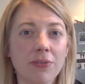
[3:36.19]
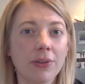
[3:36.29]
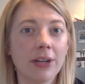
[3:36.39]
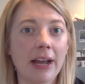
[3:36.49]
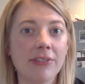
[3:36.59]

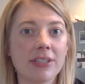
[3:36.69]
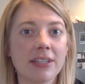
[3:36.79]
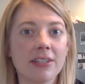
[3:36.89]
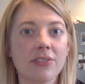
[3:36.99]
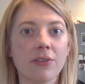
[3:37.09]
fluid
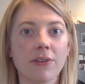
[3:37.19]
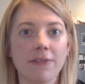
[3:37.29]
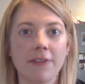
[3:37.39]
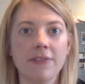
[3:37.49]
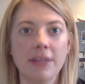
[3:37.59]
ounces or
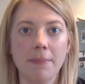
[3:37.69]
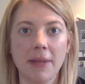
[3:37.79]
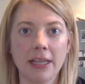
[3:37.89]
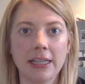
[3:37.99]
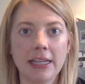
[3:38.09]
50
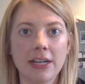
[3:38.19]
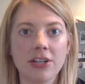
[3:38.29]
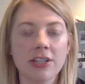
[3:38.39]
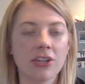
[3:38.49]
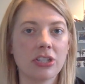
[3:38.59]

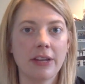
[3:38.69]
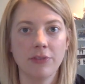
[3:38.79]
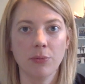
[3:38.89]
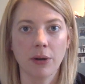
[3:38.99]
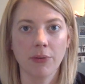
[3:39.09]
milliliters. I just have
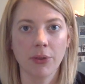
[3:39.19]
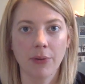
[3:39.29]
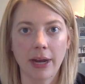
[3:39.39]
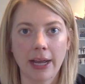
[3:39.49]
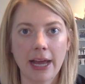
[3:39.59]
to work with
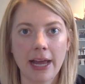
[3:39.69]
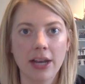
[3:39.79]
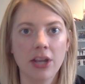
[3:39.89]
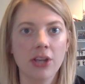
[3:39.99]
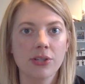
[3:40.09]
what I got.